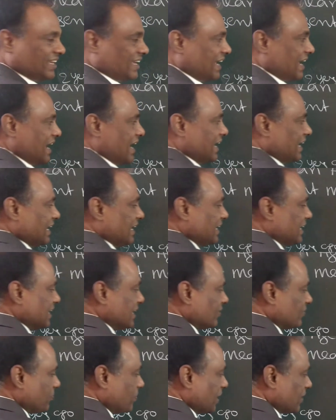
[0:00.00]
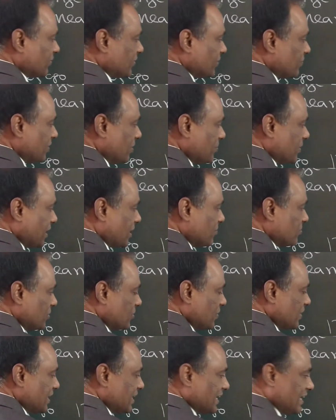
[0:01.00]
18 years person will become
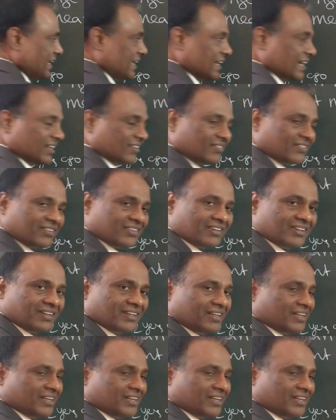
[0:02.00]
20 years.